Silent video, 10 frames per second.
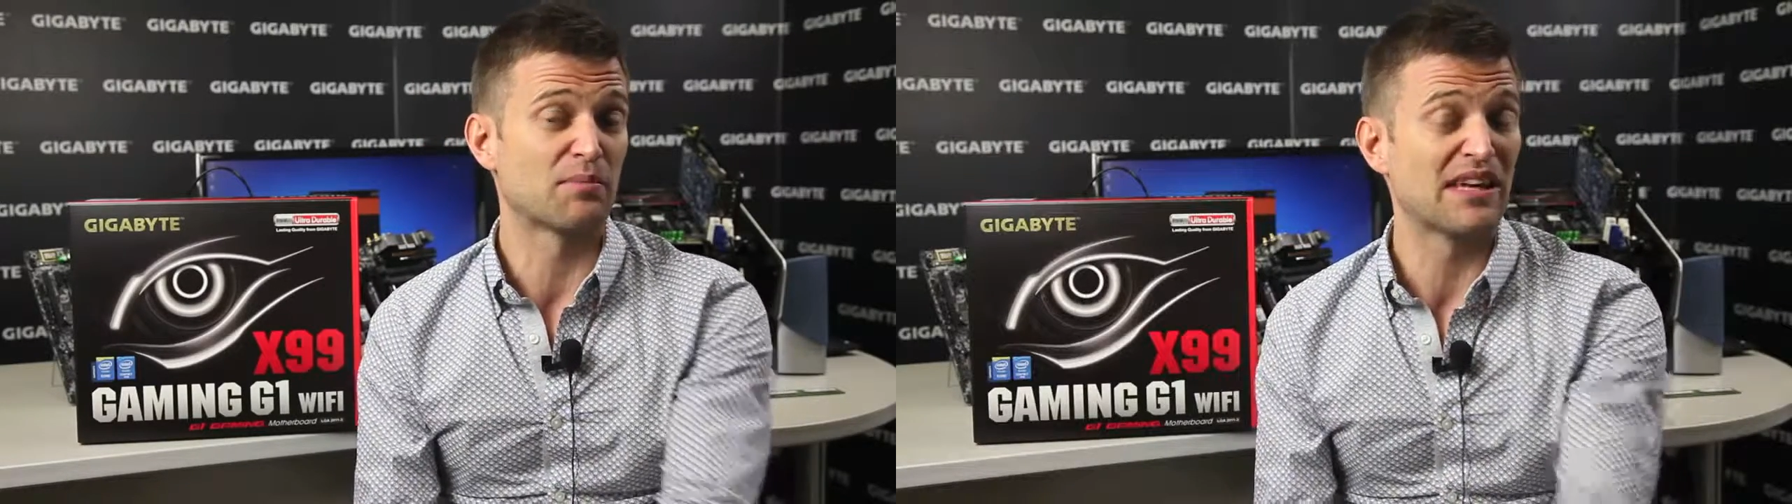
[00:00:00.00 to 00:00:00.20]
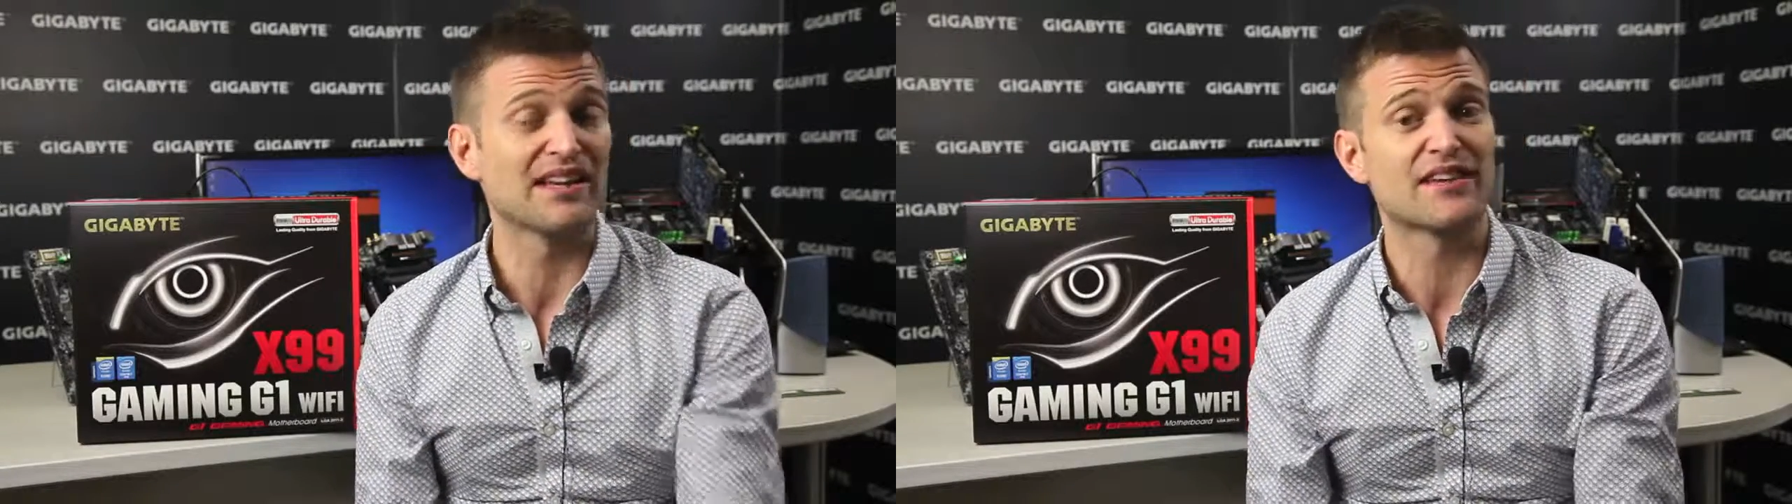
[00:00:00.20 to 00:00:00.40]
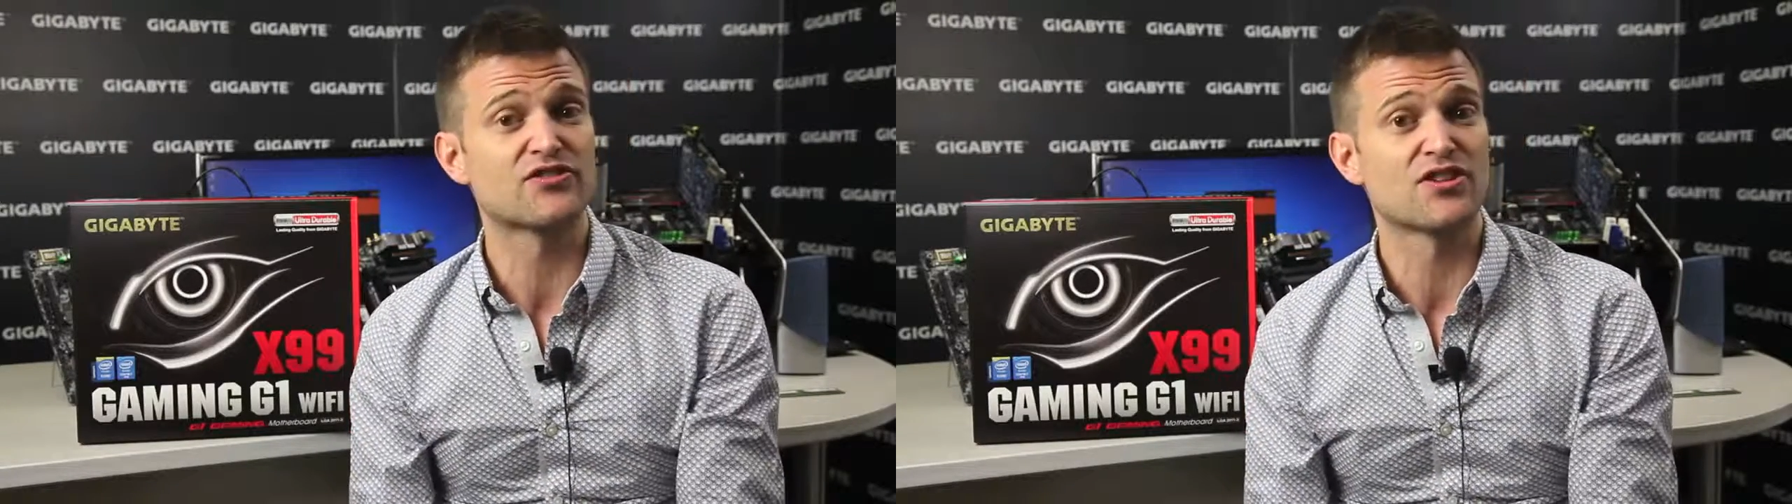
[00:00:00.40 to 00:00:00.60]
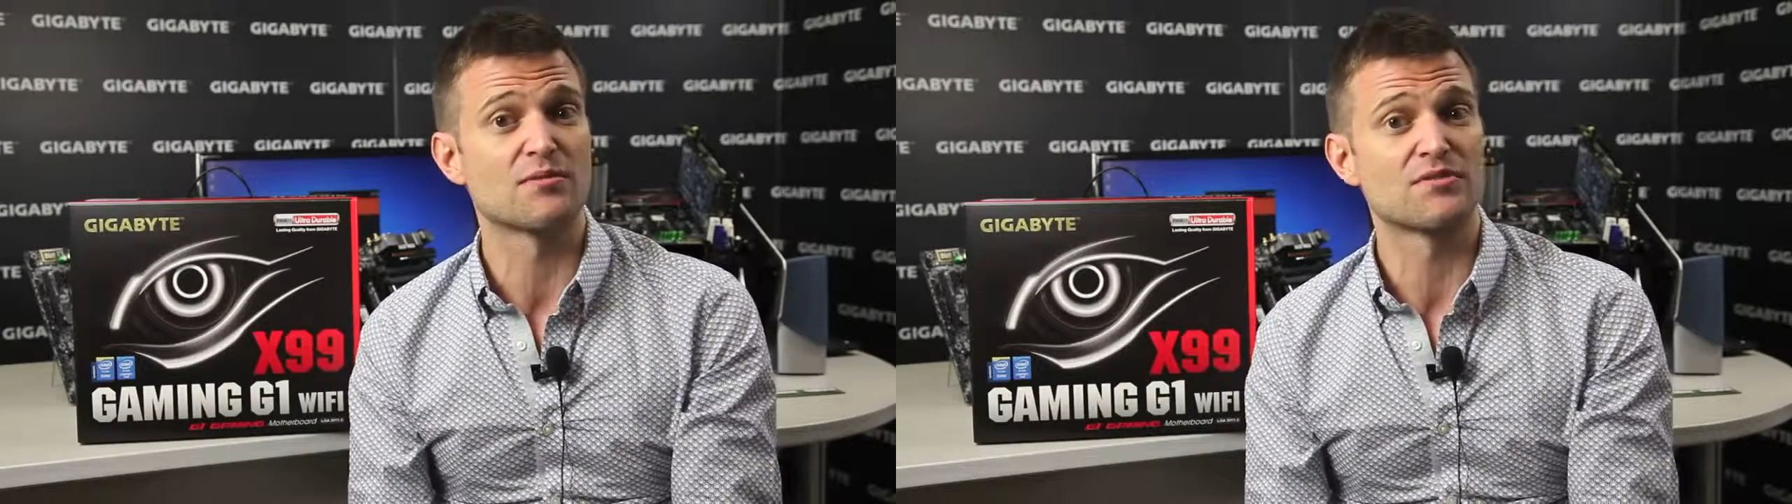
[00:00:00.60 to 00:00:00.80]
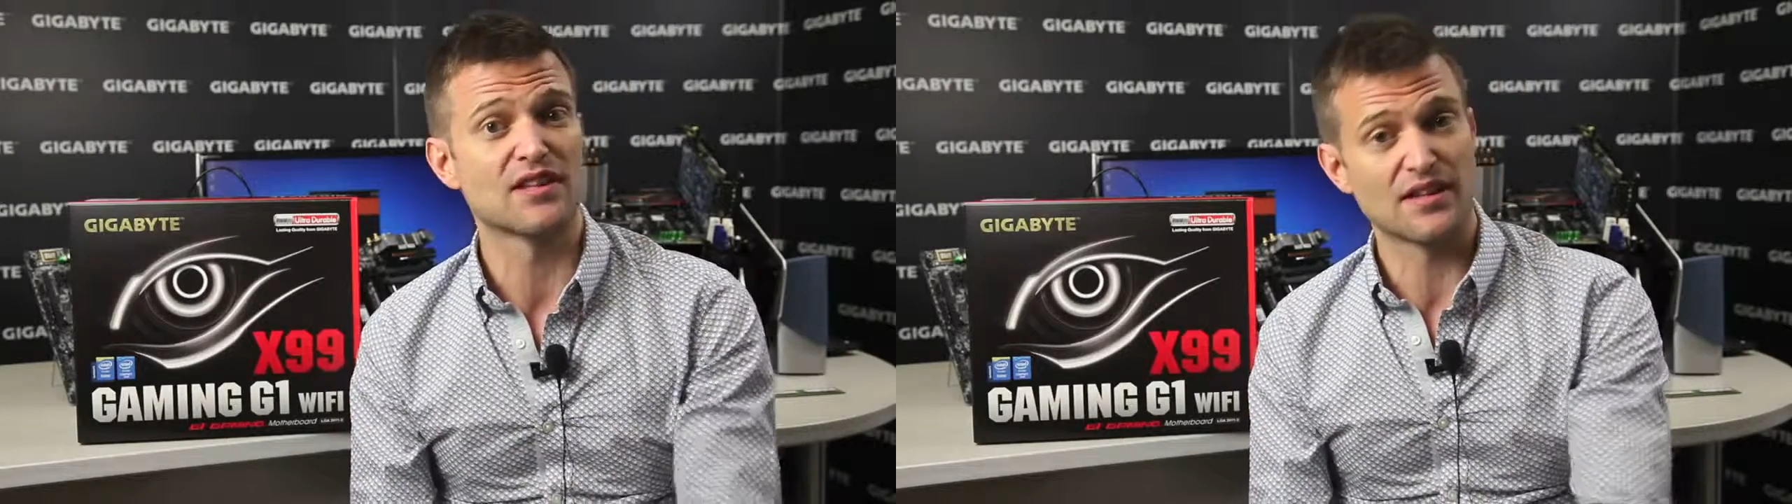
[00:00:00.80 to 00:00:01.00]
PLX
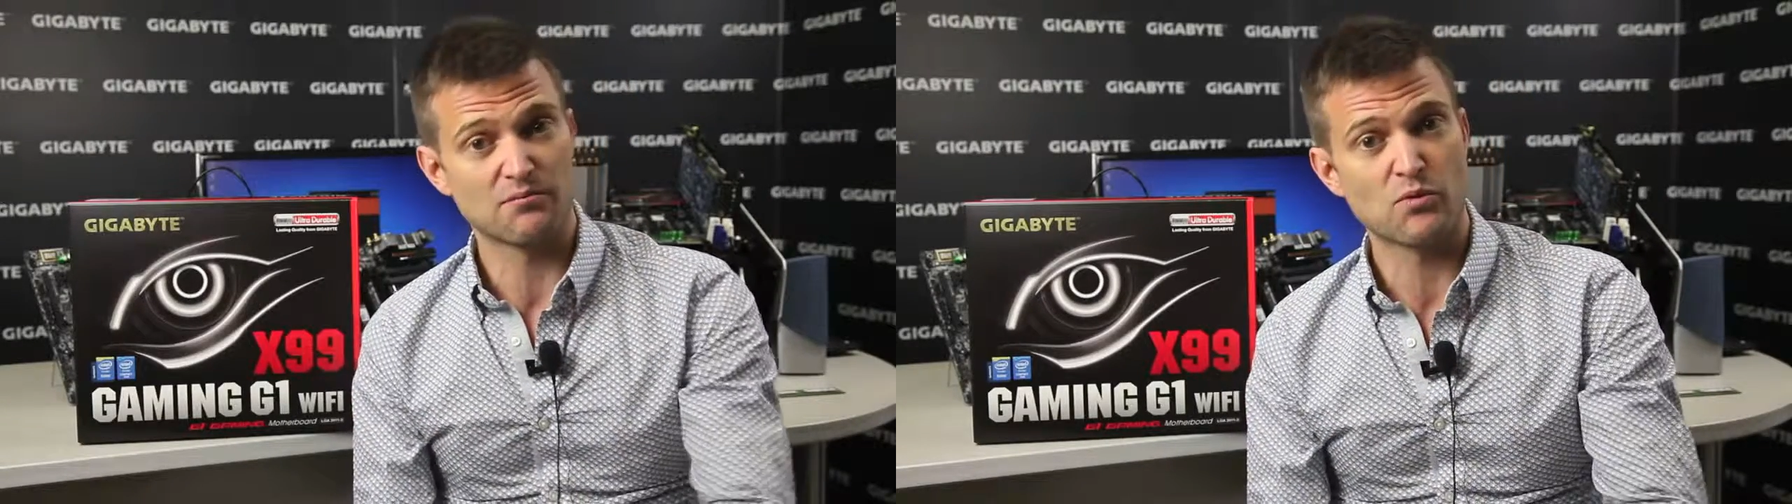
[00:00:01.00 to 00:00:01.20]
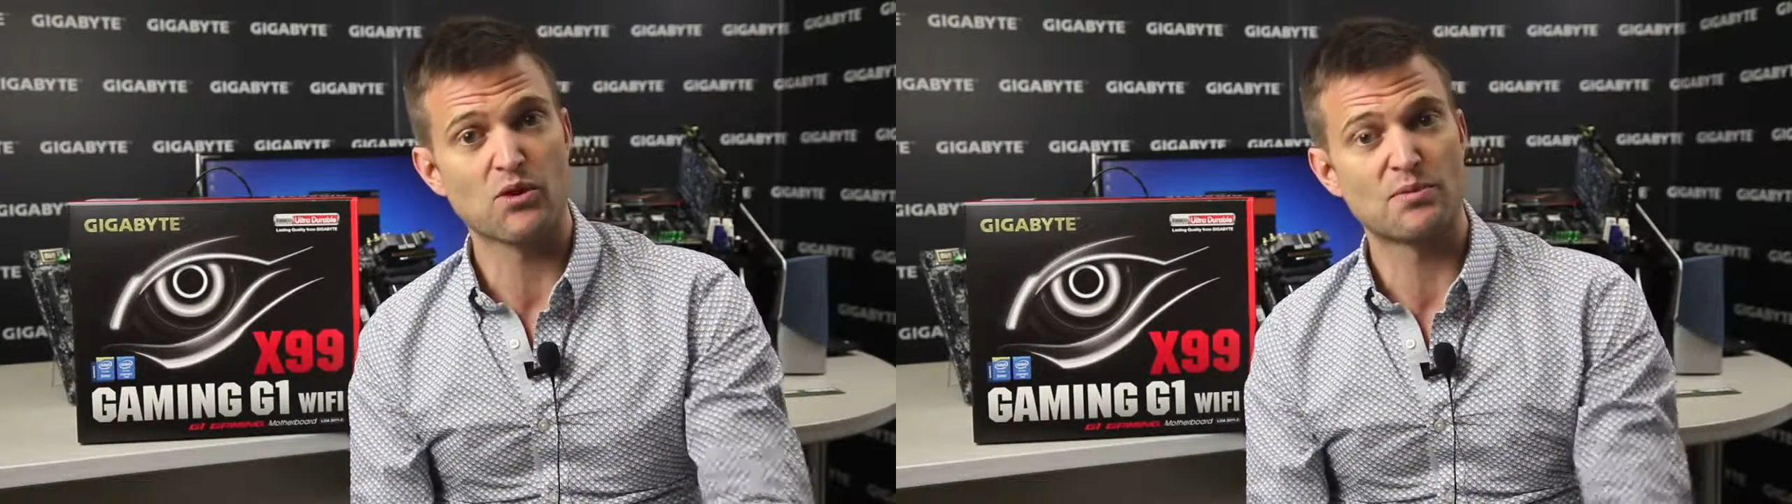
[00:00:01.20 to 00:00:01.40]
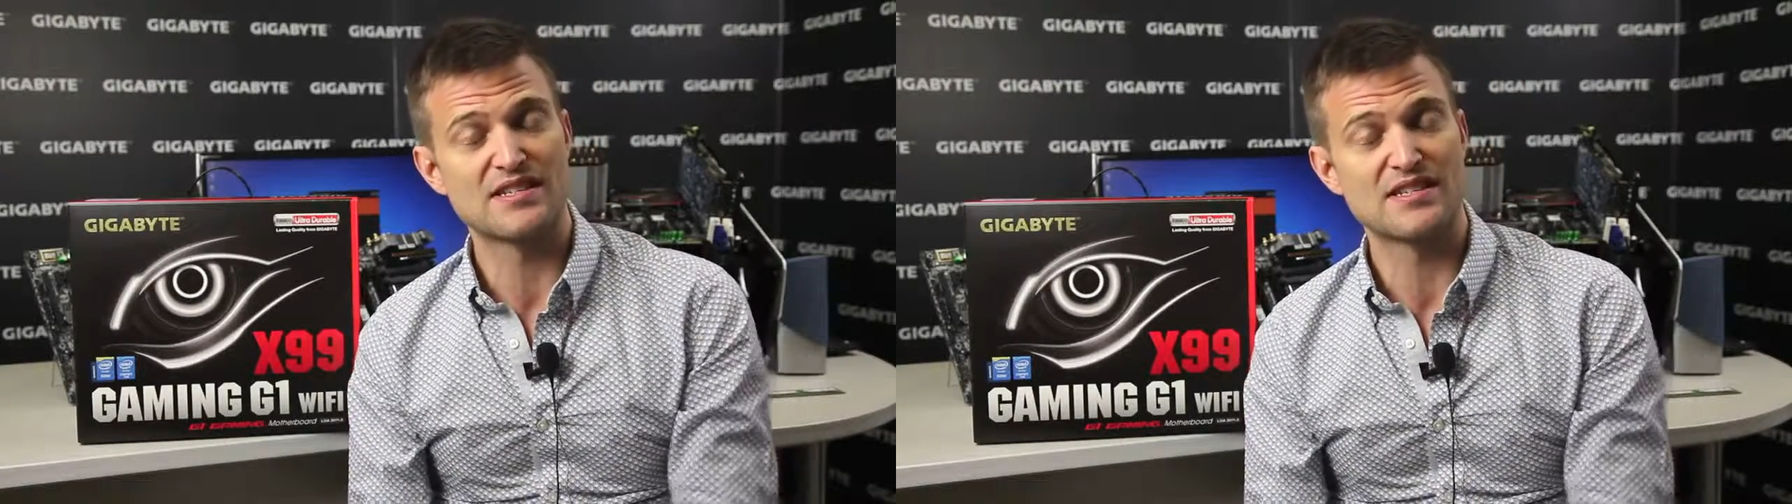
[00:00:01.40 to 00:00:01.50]
chip to get more